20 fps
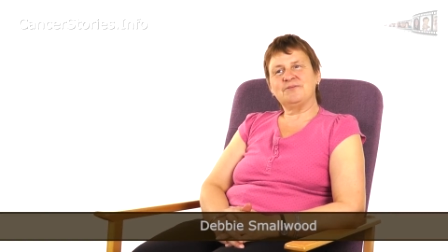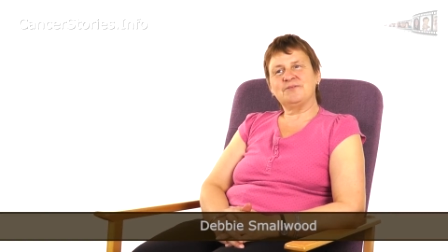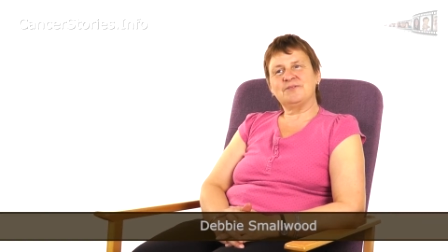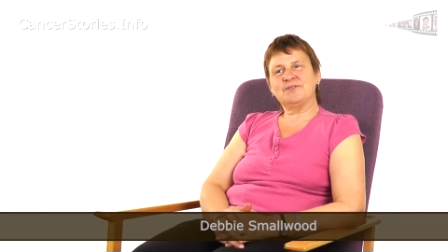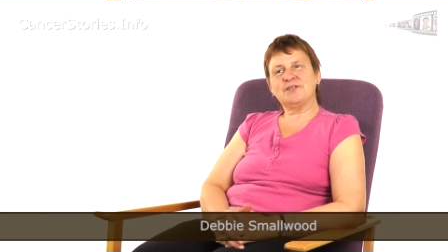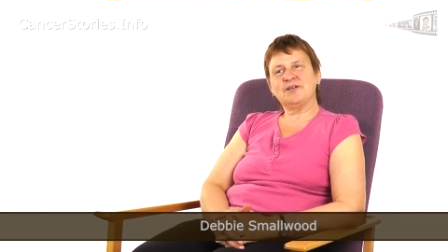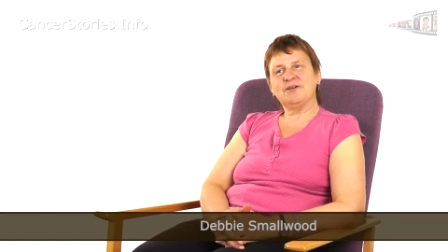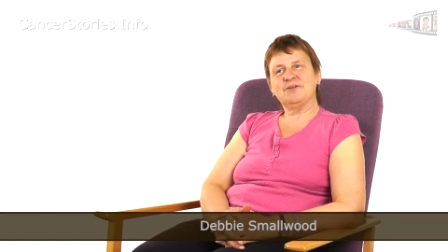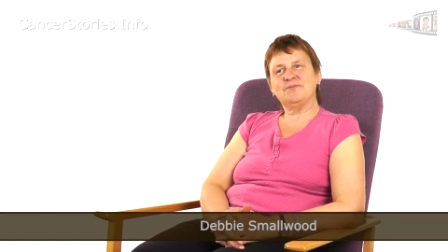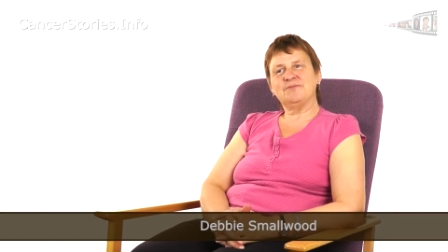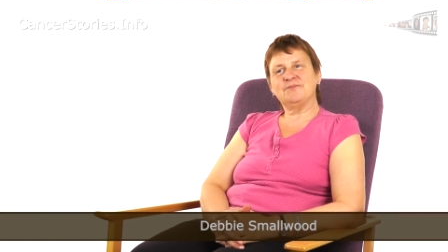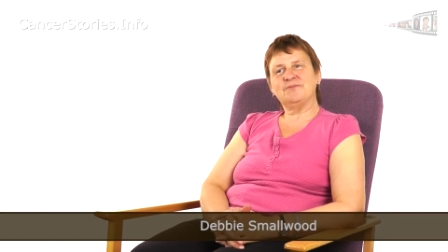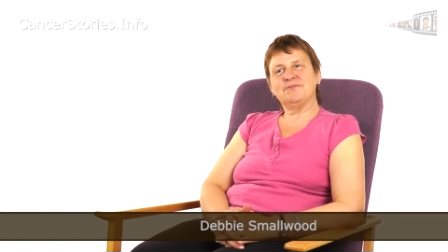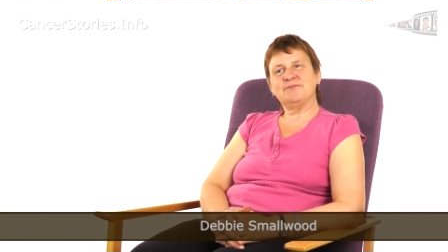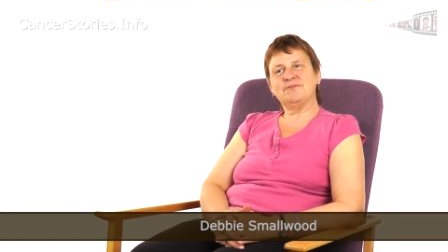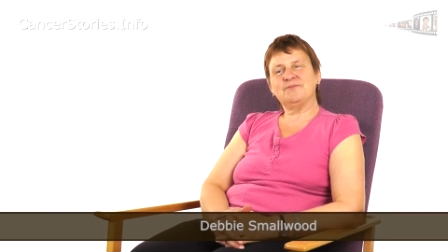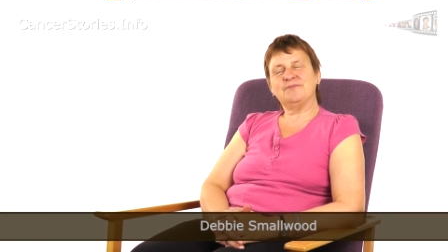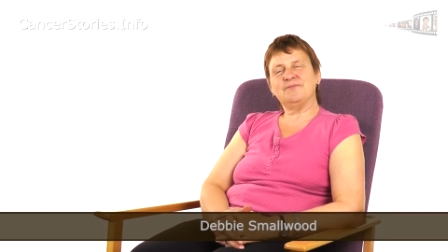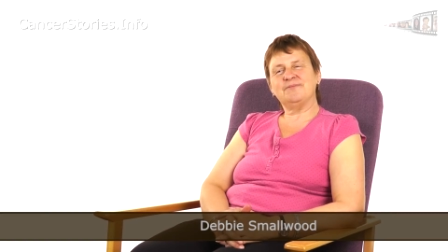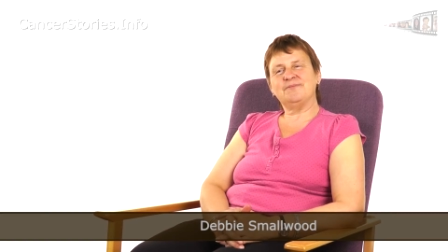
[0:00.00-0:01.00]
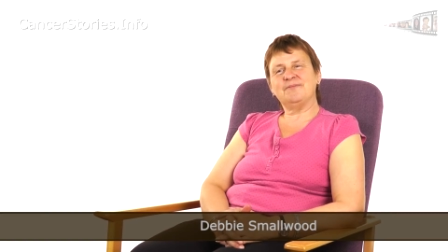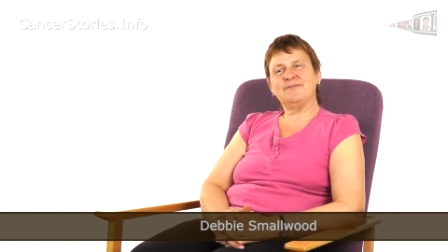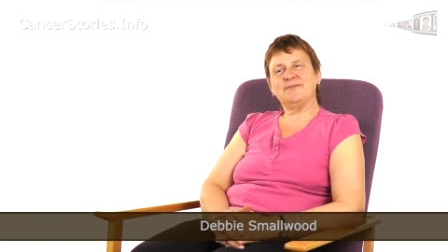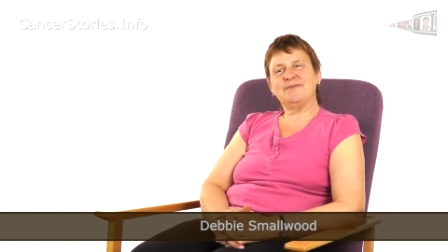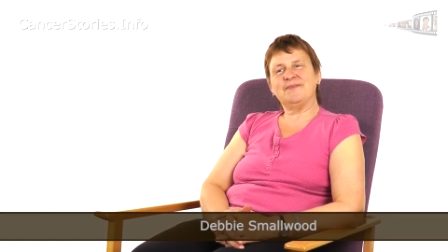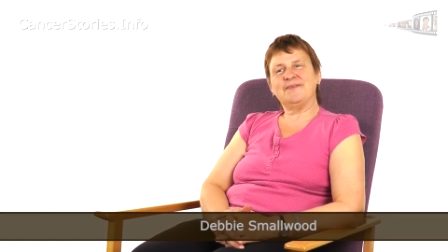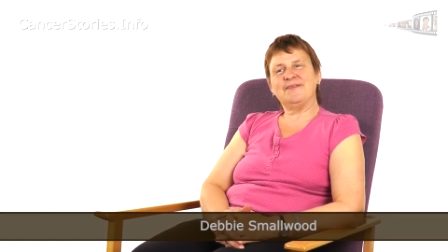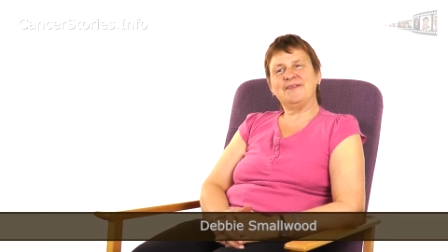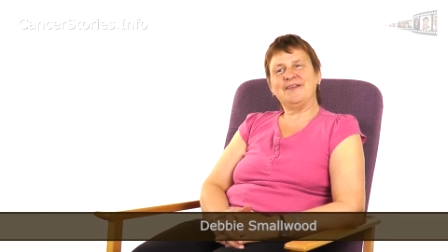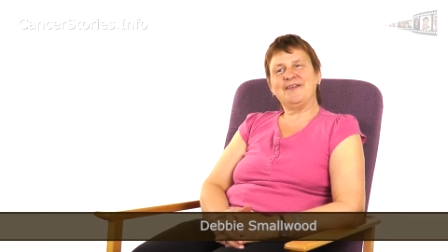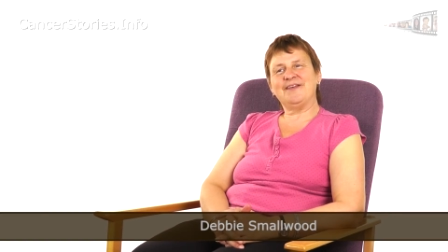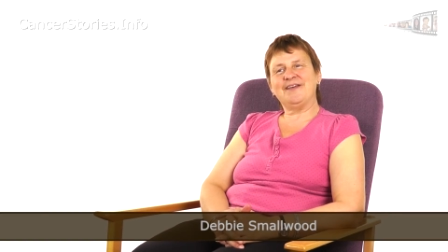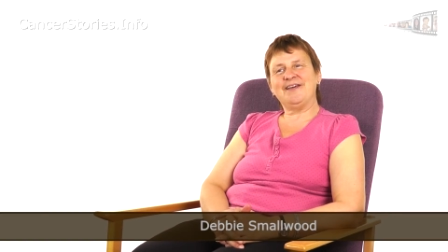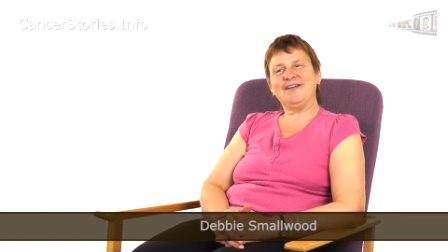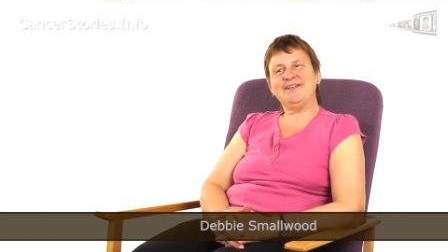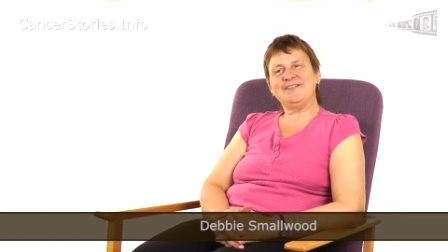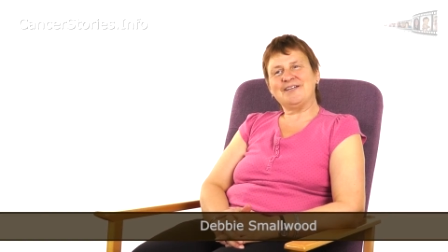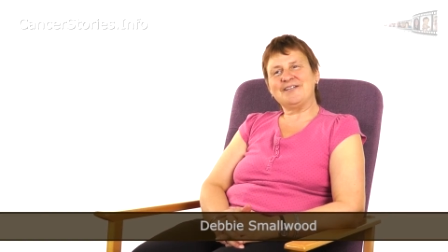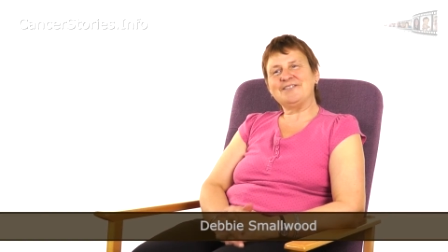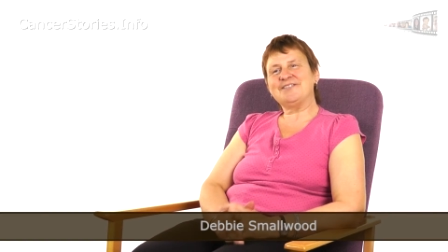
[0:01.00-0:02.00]
So
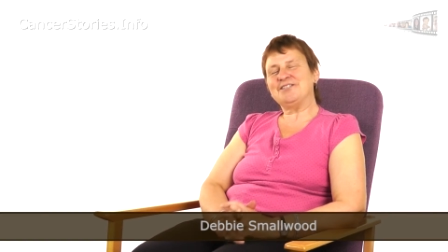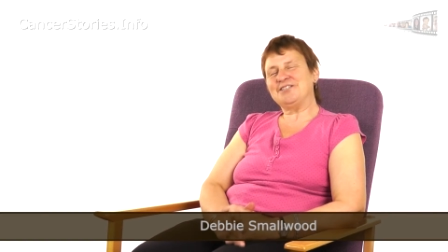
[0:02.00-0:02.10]
he's had